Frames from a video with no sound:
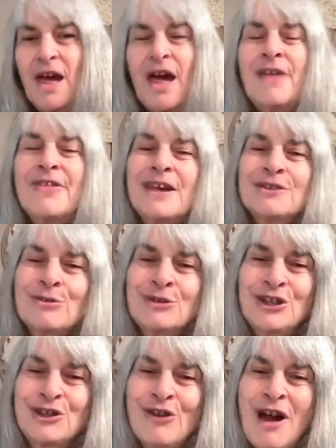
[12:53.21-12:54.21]
And that's
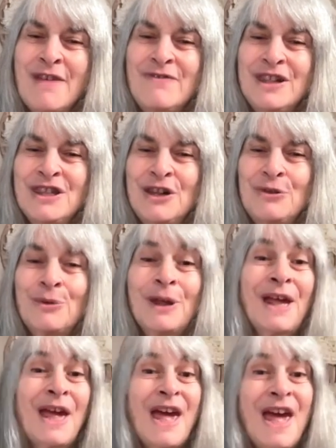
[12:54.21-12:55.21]
what's driving you.
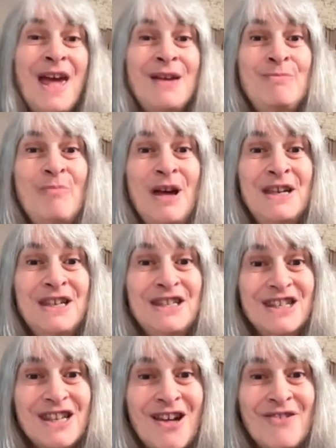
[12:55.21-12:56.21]
And by
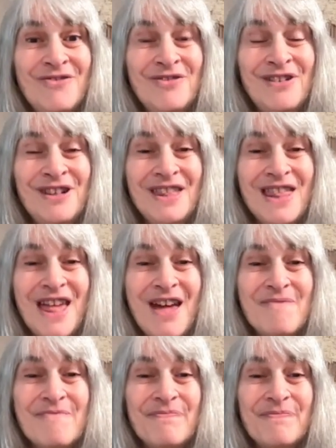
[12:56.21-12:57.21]
discovering
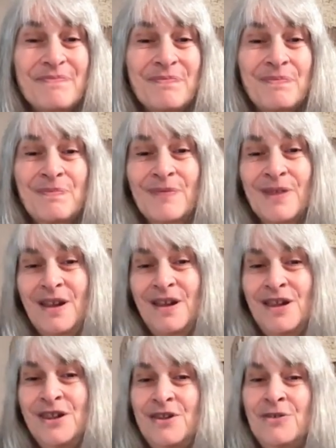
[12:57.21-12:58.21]
them,
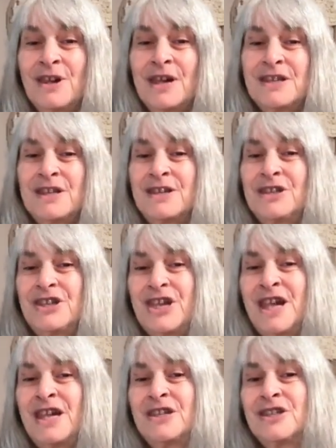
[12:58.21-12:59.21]
you get to
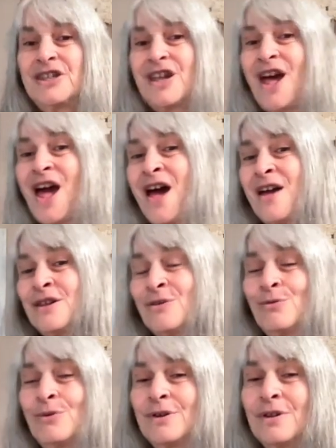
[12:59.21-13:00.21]
change how your
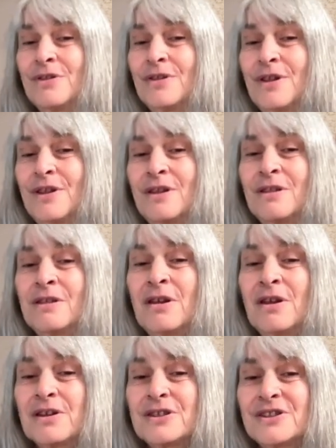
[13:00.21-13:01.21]
world
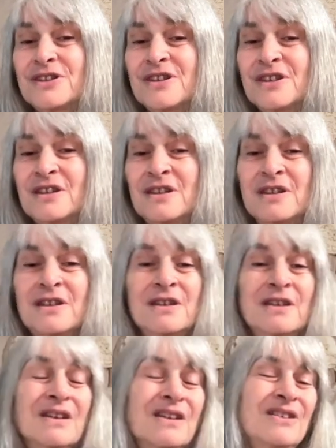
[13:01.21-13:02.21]
looks.
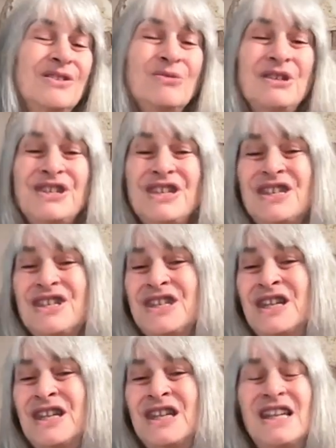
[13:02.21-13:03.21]
Because
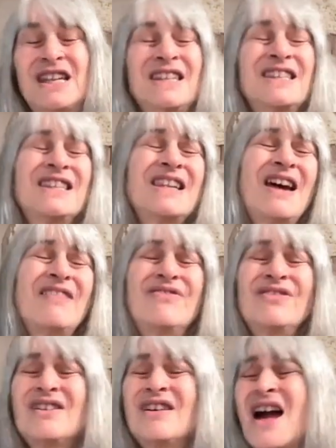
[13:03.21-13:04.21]
resisting is
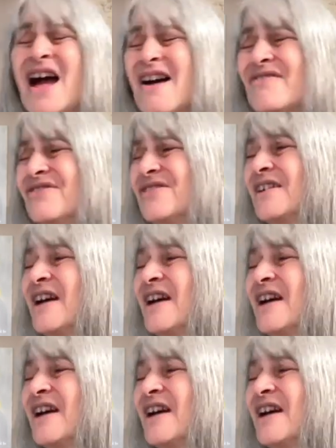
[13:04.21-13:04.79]
never, ever,